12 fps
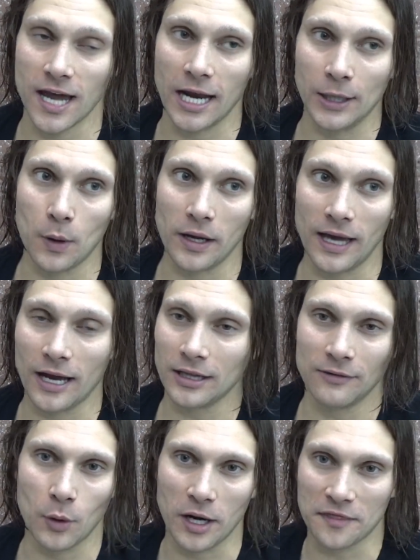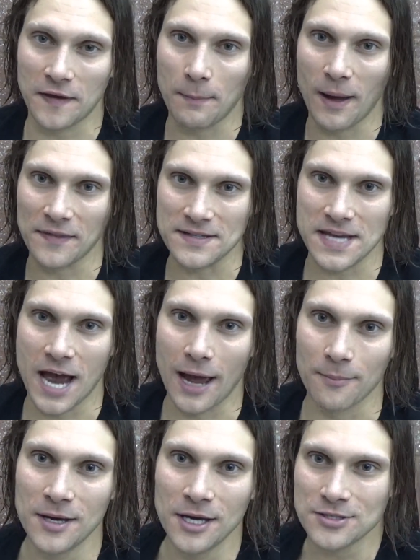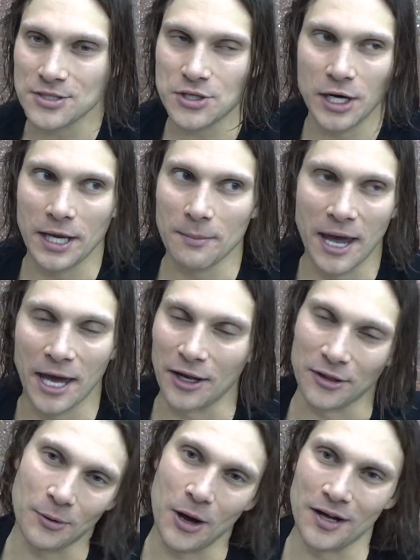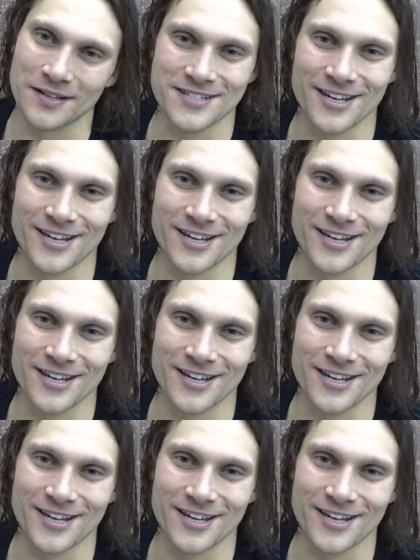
And I don't even want to think about the time. Okay. Just trying to get my hand on the wall.